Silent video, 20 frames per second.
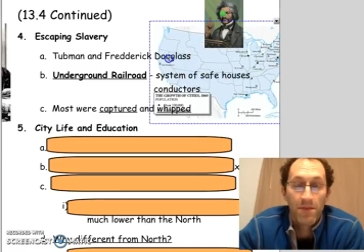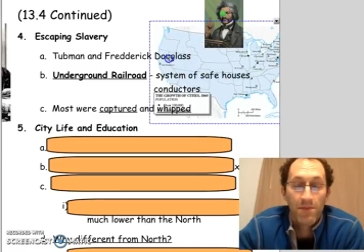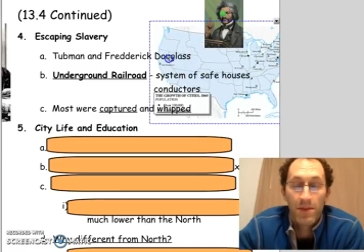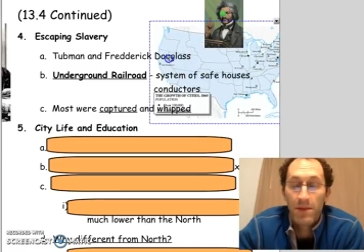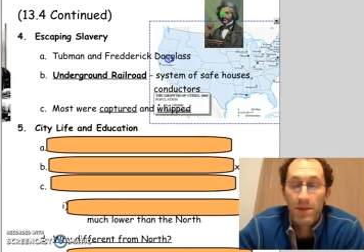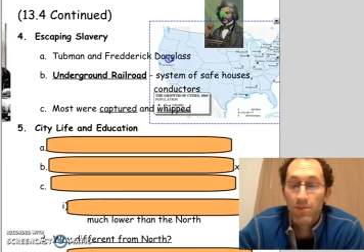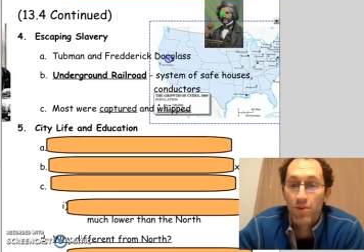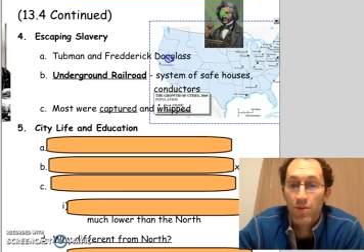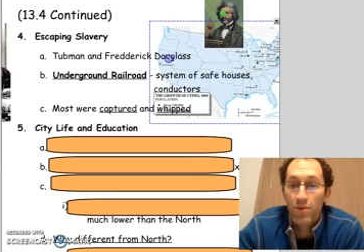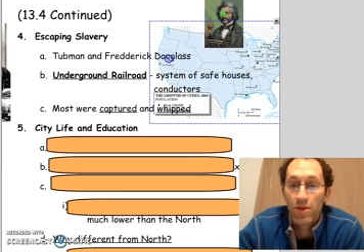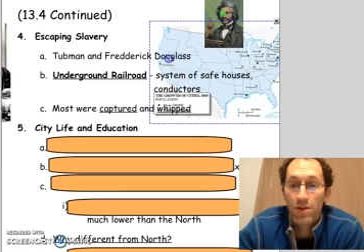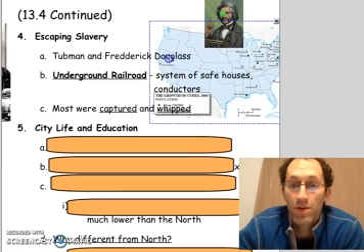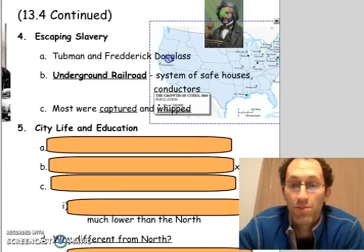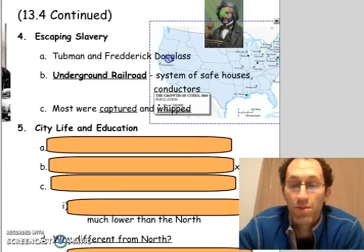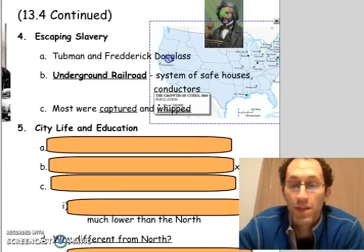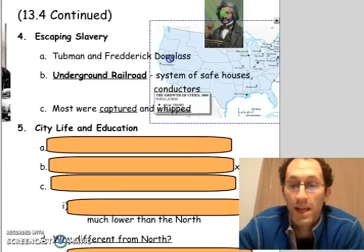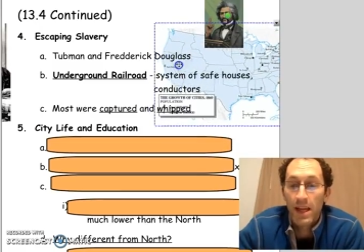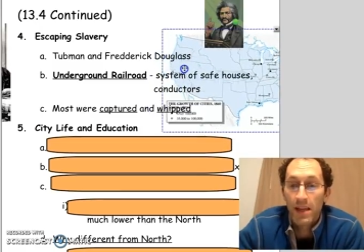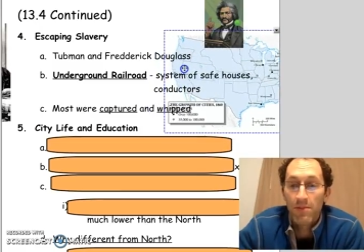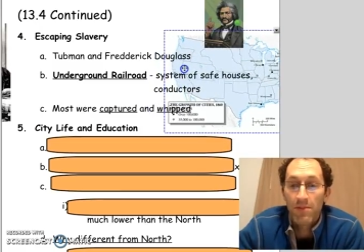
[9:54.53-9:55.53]
people would have
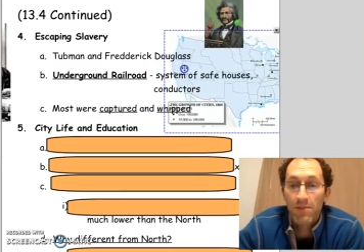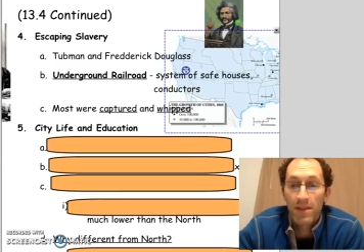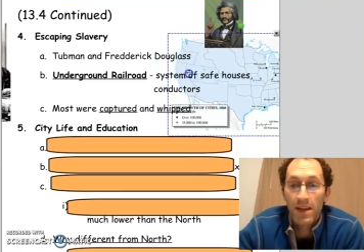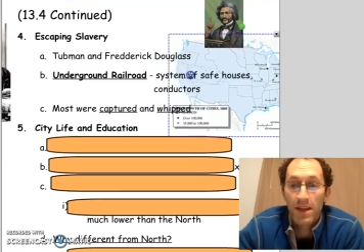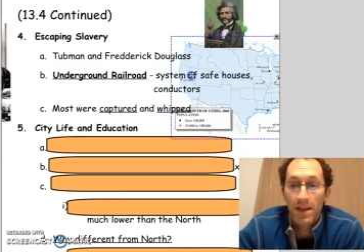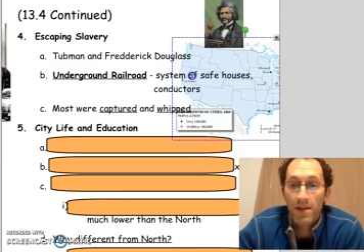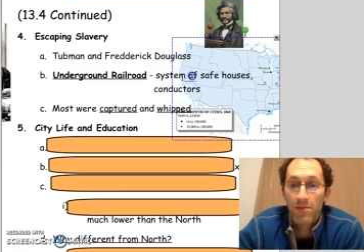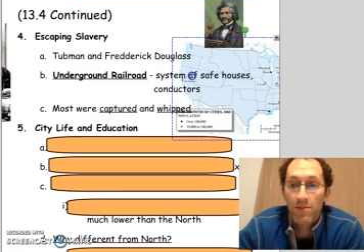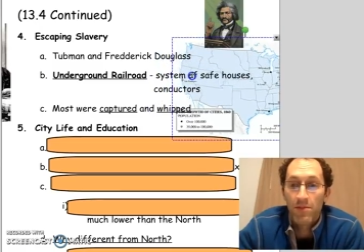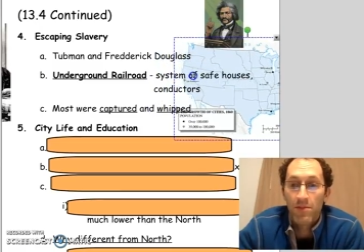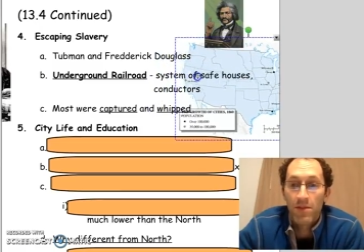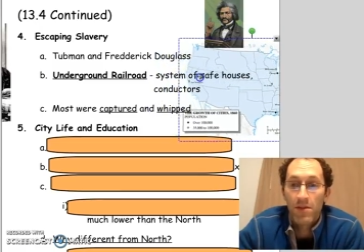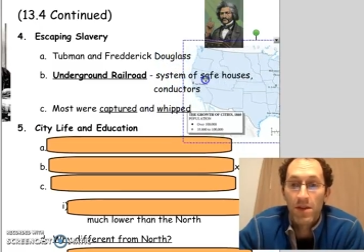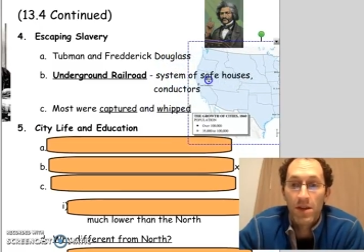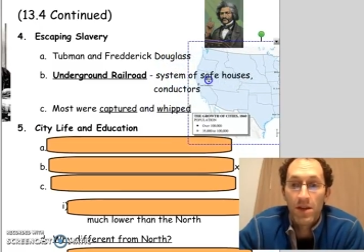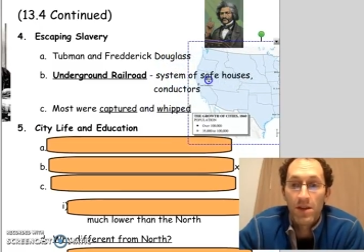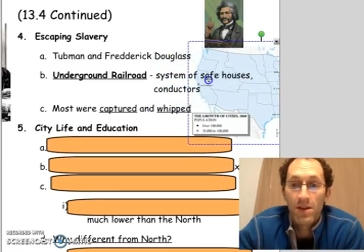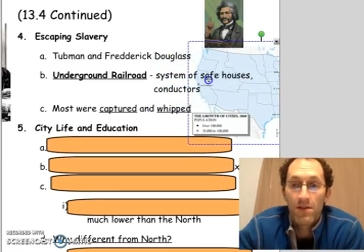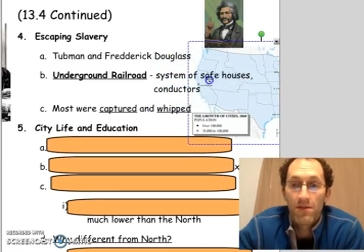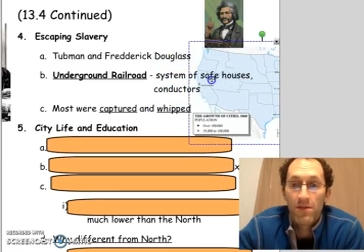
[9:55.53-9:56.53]
blamed them
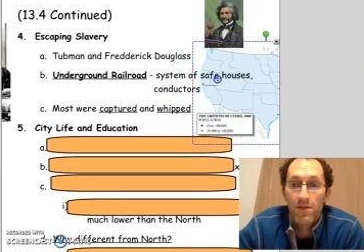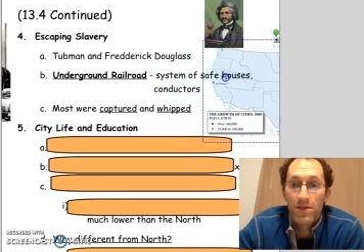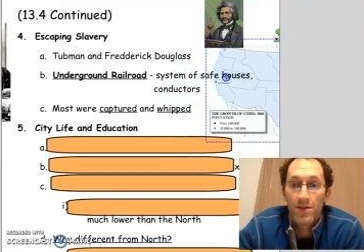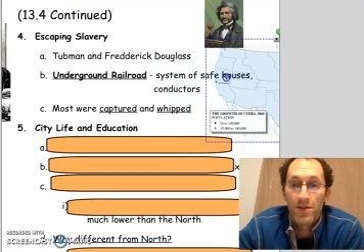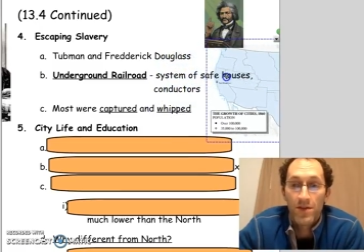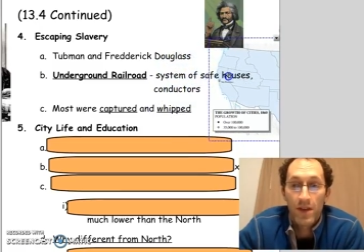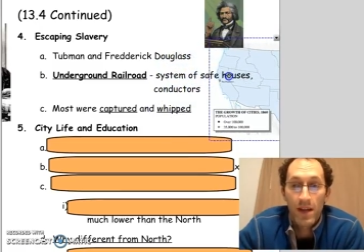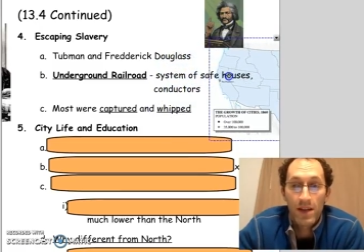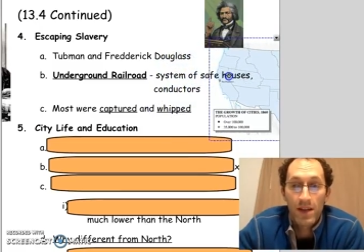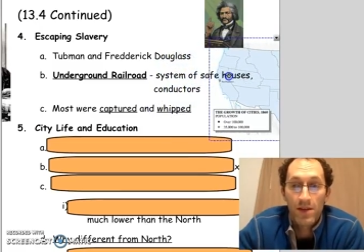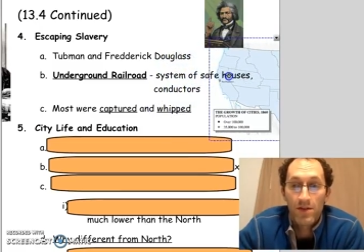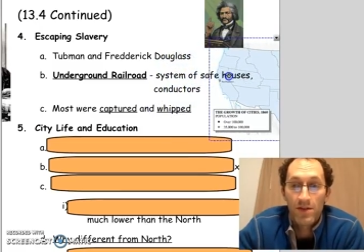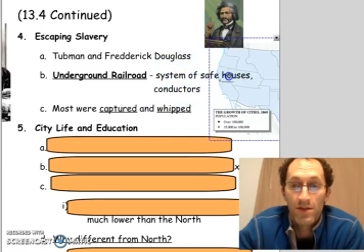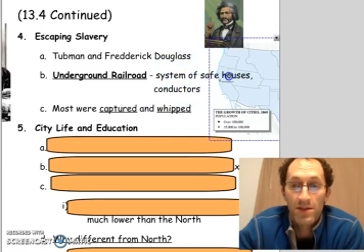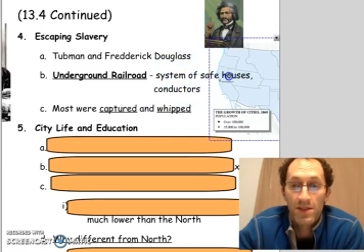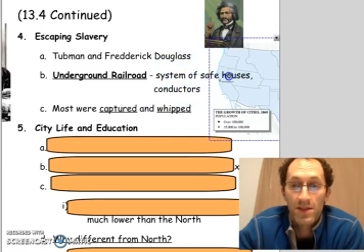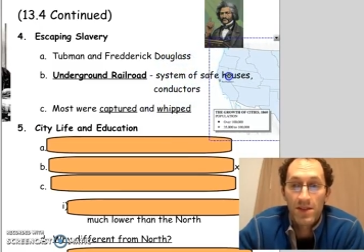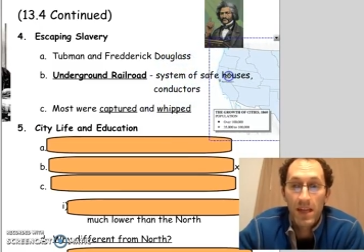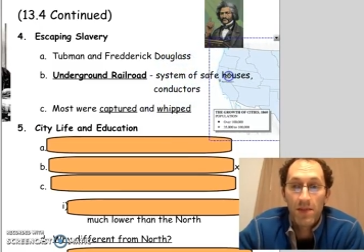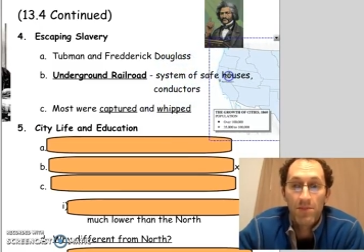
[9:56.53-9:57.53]
before trying to
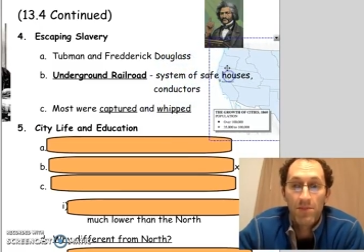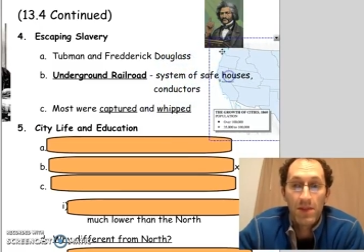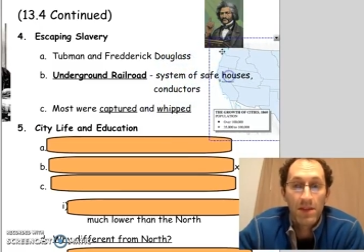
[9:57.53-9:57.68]
escape,